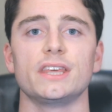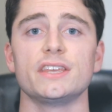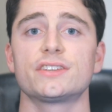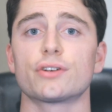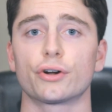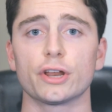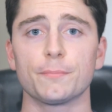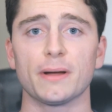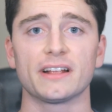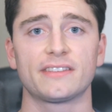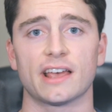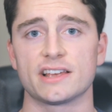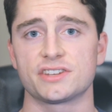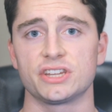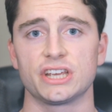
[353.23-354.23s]
He started by
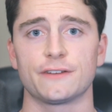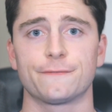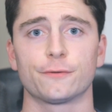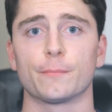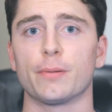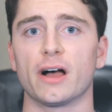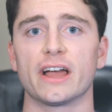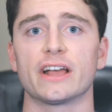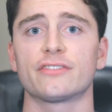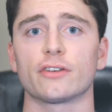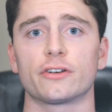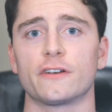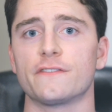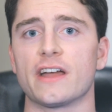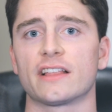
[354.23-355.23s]
testing it for bias
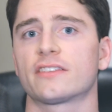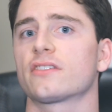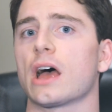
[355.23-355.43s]
on advanced